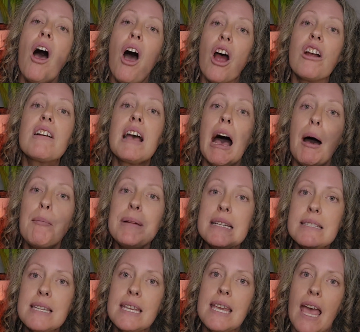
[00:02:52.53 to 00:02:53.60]
are
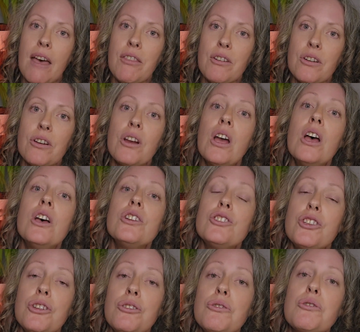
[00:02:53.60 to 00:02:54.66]
coming together to